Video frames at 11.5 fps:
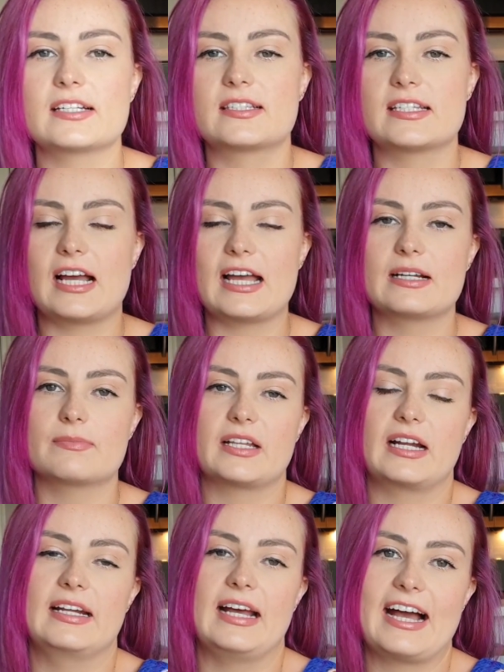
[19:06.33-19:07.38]
is the item that
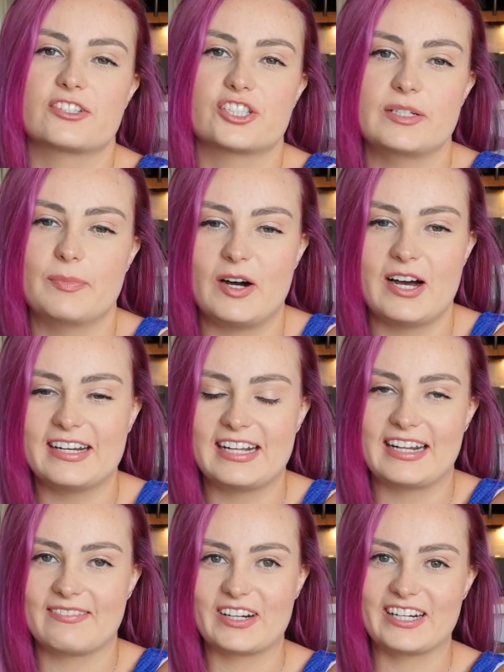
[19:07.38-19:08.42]
I'd actually bought, and
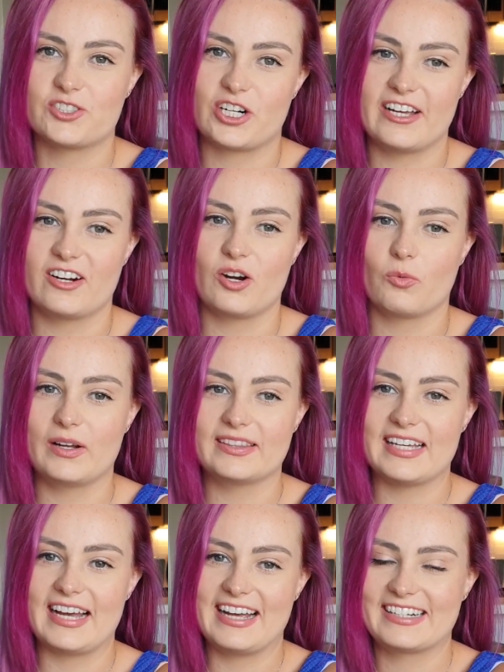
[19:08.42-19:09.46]
I'm gonna try it on with
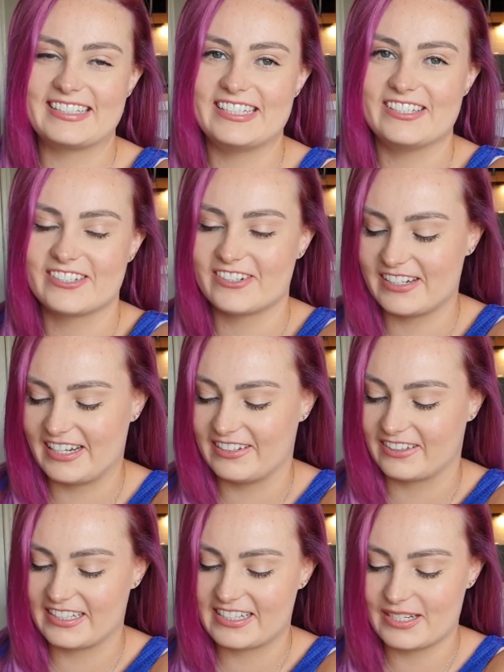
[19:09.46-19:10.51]
that egg t-shirt, and you're
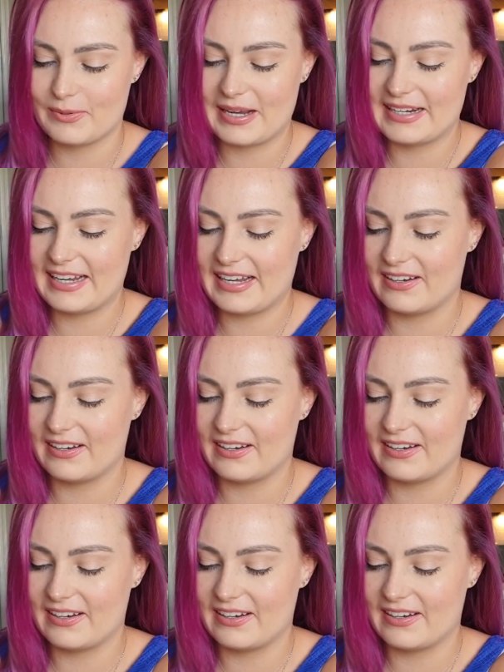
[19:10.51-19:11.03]
gonna see why now.